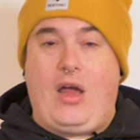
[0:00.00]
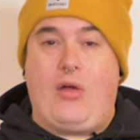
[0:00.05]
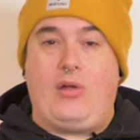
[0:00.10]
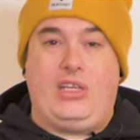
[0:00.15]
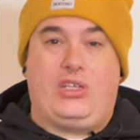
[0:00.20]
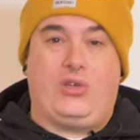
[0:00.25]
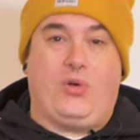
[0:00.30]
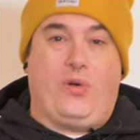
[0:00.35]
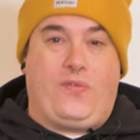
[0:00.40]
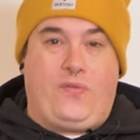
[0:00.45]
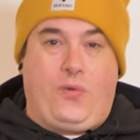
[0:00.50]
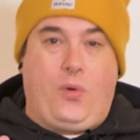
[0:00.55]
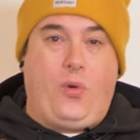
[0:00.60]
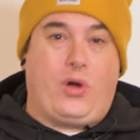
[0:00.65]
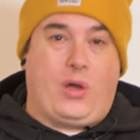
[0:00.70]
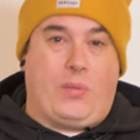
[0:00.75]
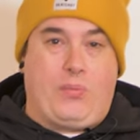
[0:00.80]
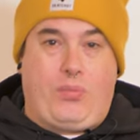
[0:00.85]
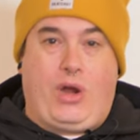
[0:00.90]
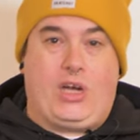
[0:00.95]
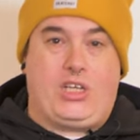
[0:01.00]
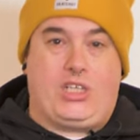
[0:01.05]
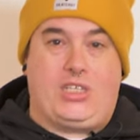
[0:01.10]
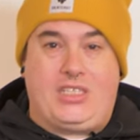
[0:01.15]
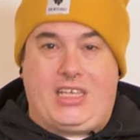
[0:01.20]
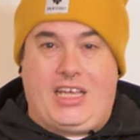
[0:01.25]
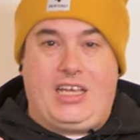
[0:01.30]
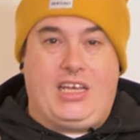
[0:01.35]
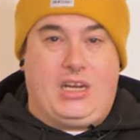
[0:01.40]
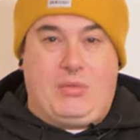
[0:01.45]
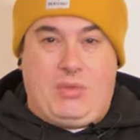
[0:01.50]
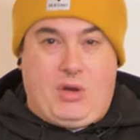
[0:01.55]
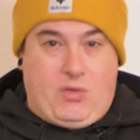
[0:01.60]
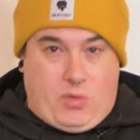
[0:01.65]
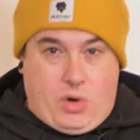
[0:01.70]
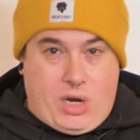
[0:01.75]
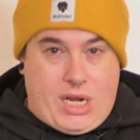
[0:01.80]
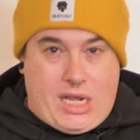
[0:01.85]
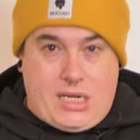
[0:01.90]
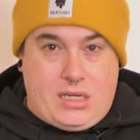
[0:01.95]
only sort of four compressions that you're gonna be
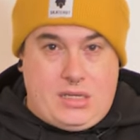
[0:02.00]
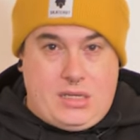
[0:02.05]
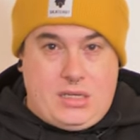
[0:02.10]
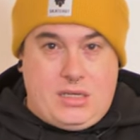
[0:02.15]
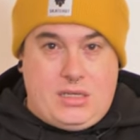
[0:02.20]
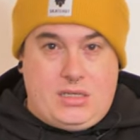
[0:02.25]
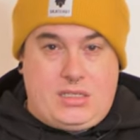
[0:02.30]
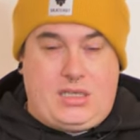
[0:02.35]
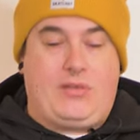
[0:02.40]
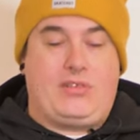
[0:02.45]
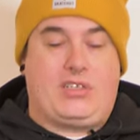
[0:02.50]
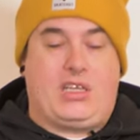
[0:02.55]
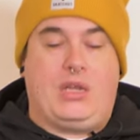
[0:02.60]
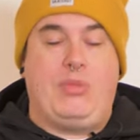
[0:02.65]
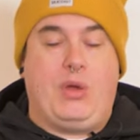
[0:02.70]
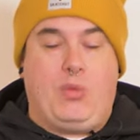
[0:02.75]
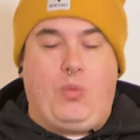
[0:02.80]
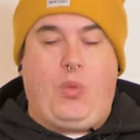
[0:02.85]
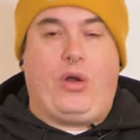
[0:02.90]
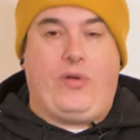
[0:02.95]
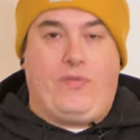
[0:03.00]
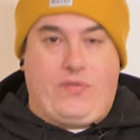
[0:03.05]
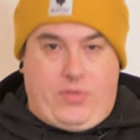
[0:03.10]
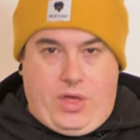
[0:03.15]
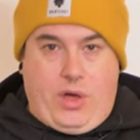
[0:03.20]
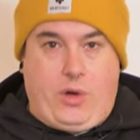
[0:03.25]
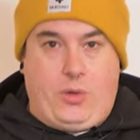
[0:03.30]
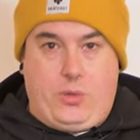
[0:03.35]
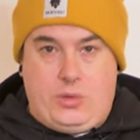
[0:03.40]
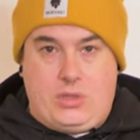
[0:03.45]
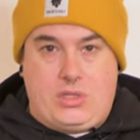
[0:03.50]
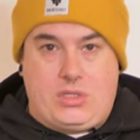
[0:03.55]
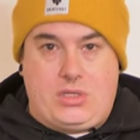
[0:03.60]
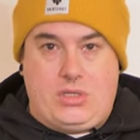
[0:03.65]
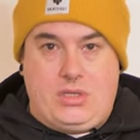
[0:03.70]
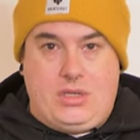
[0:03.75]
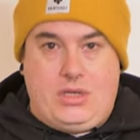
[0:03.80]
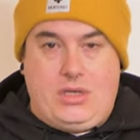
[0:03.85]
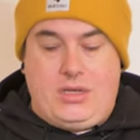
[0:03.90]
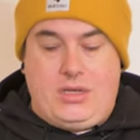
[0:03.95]
running. So it's gonna be one of those.